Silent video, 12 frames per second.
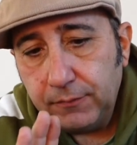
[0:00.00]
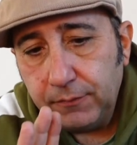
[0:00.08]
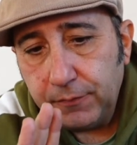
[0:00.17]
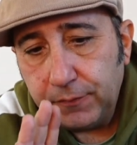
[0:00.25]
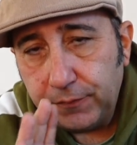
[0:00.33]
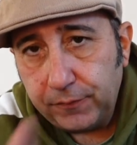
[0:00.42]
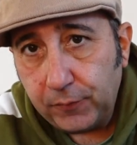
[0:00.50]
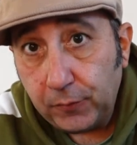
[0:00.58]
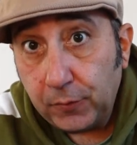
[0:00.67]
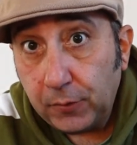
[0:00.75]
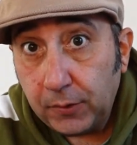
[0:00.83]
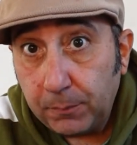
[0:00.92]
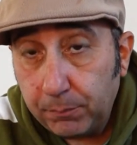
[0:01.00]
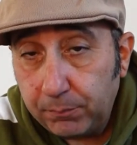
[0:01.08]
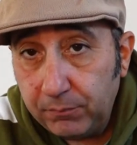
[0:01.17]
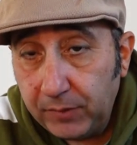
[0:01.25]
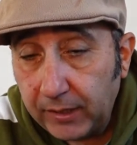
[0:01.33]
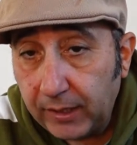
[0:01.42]
for,
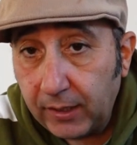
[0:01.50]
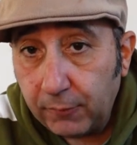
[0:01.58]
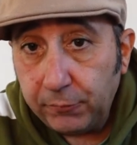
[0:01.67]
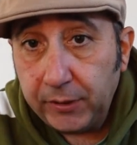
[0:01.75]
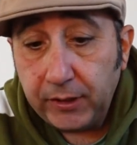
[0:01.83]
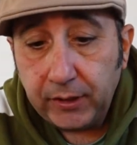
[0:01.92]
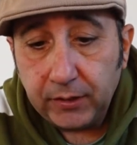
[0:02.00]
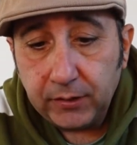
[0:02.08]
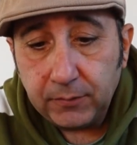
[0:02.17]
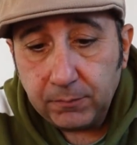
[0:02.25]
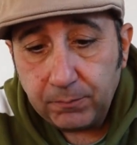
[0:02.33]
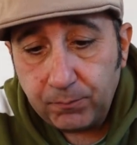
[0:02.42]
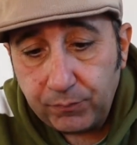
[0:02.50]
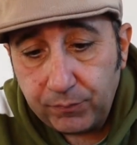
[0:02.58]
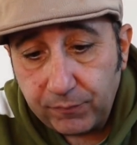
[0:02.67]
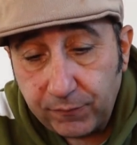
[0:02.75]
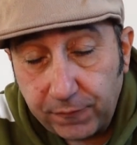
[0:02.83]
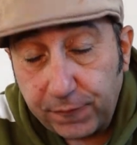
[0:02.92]
you know, a really
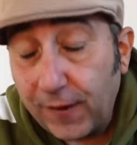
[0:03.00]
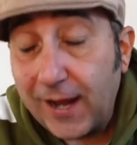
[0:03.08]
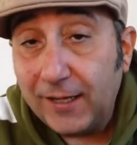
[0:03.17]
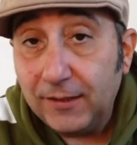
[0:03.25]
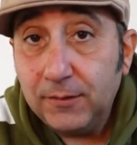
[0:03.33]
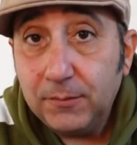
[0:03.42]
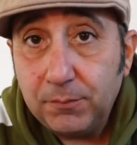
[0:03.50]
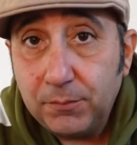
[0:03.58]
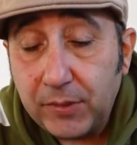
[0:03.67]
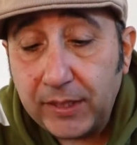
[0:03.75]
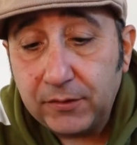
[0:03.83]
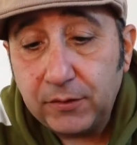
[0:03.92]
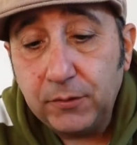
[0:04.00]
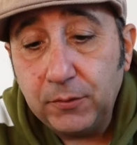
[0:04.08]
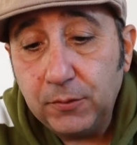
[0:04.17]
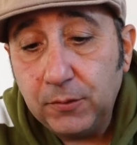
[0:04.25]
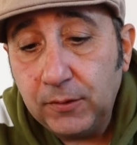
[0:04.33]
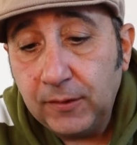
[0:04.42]
fun,
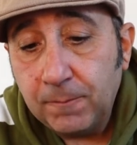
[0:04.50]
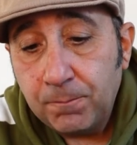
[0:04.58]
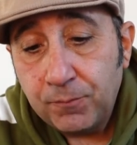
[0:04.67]
practical